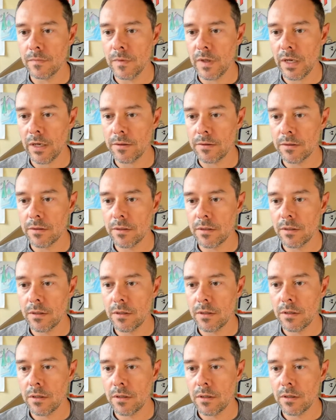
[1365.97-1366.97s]
Yeah.
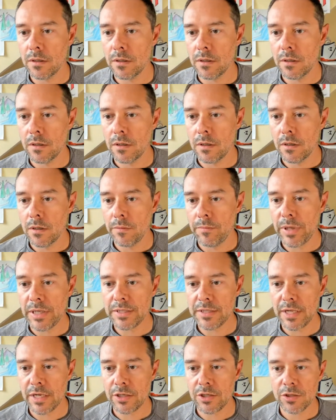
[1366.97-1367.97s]
Ben said,